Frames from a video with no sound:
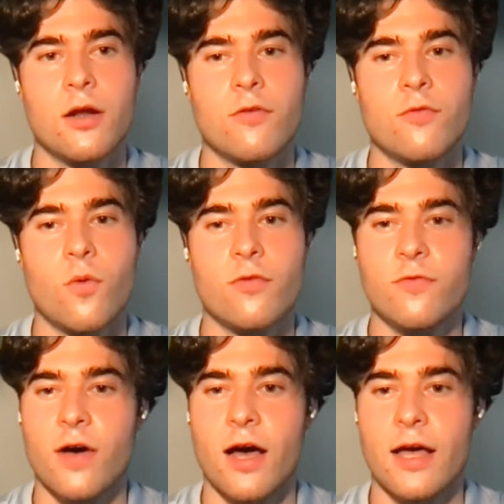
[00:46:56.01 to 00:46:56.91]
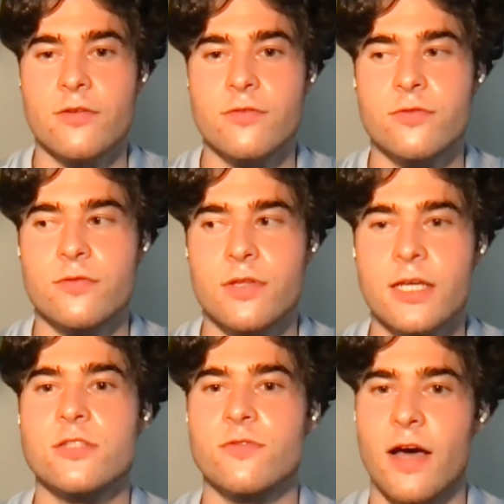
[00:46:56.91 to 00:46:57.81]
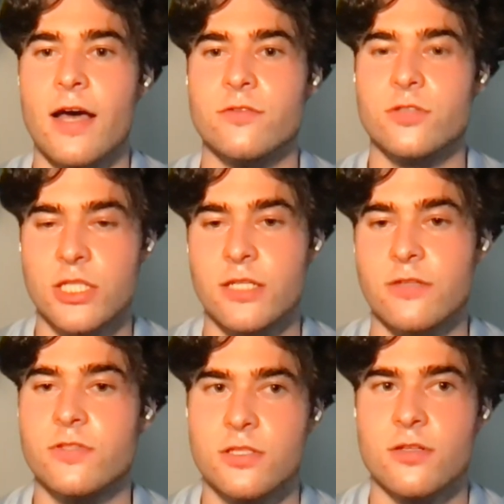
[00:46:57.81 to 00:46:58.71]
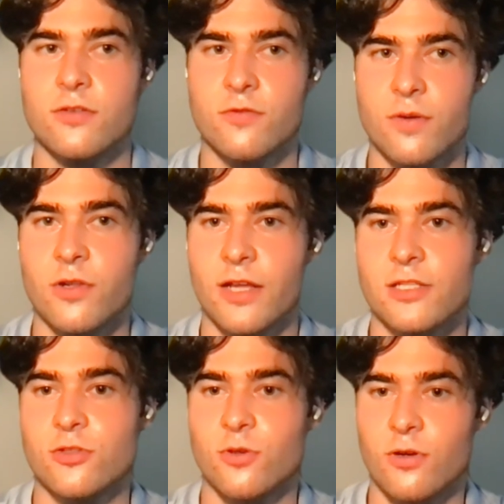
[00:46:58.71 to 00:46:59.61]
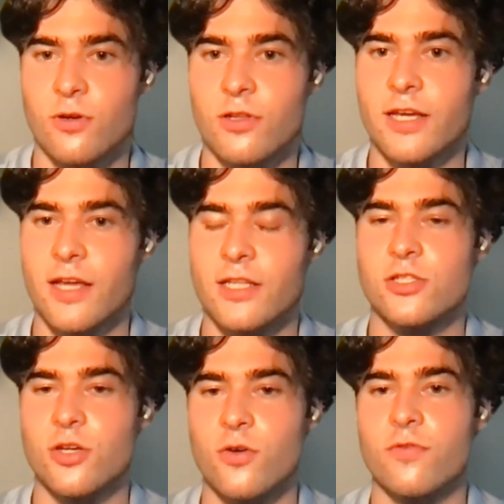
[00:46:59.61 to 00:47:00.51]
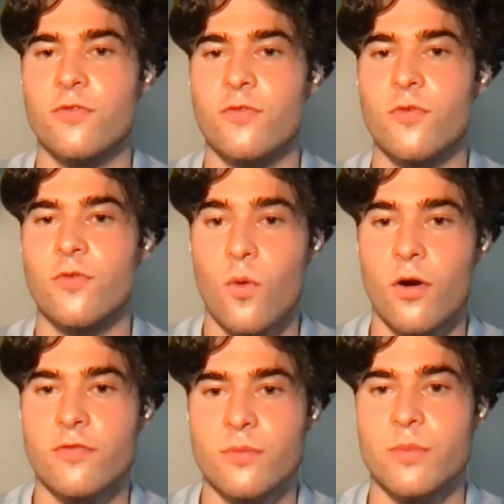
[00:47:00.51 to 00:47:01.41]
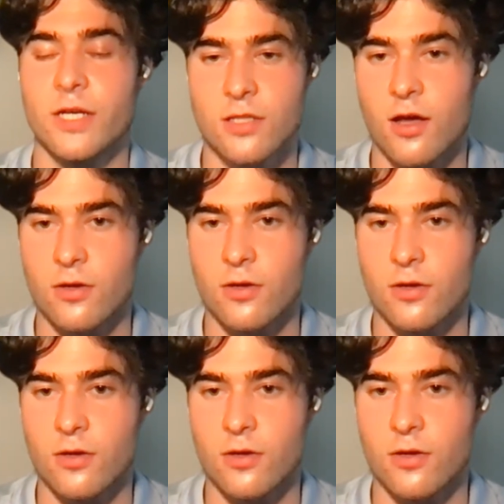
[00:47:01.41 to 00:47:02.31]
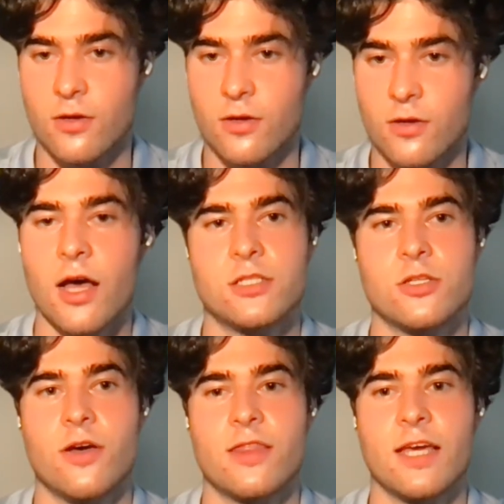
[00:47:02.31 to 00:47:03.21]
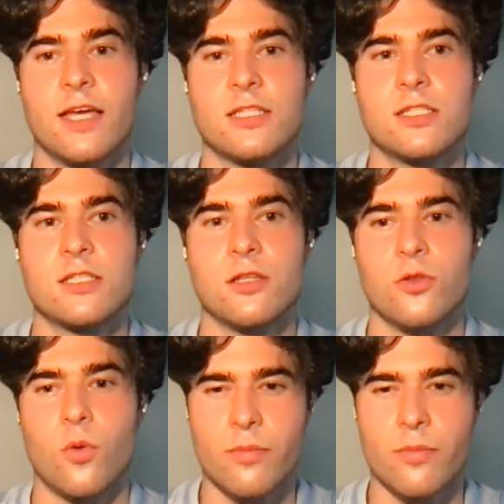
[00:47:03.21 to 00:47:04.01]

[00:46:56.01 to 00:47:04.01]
or five. I think it's five chiefs from Clan Sorley, and so four from the McDonalds. So I think it's Lord